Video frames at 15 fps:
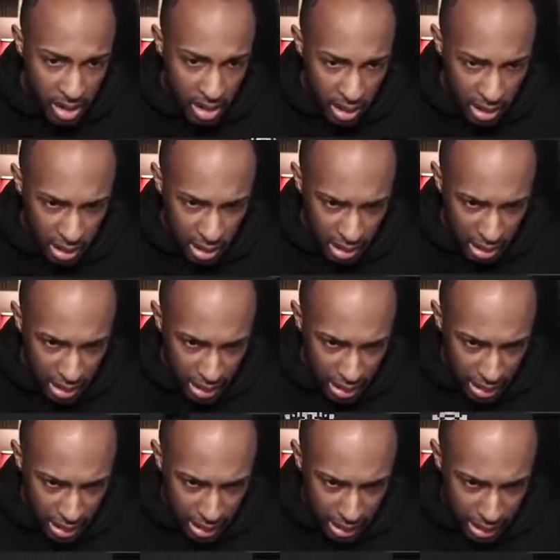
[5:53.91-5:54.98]

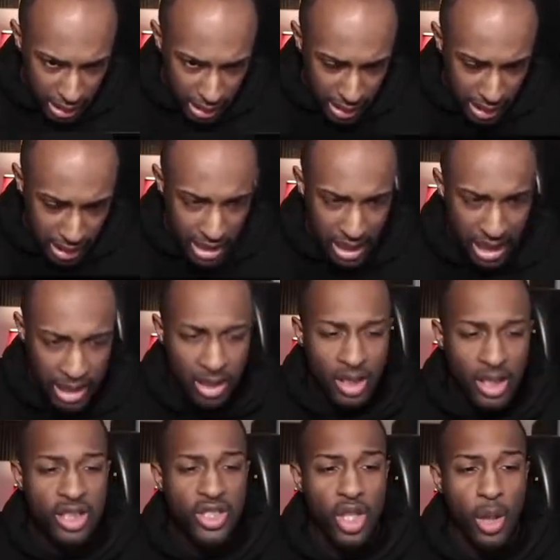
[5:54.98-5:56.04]
Uh,
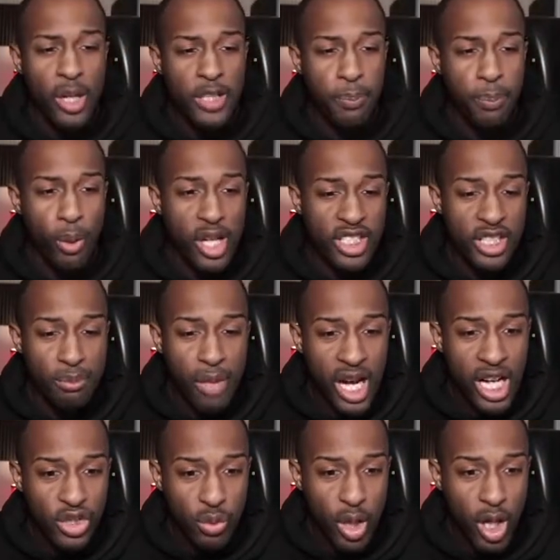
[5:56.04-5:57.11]
so much poison
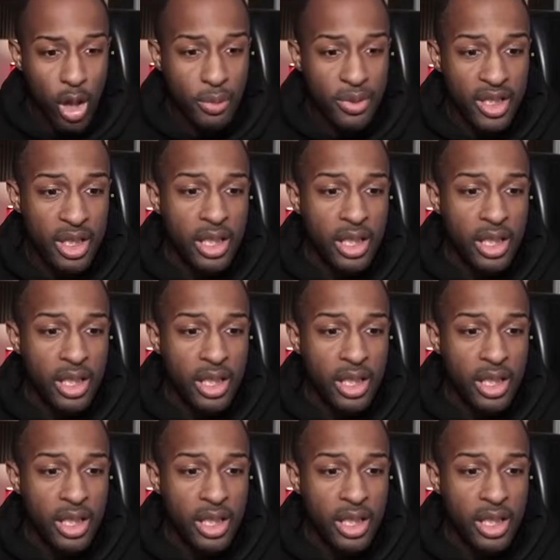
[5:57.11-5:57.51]
mushrooms.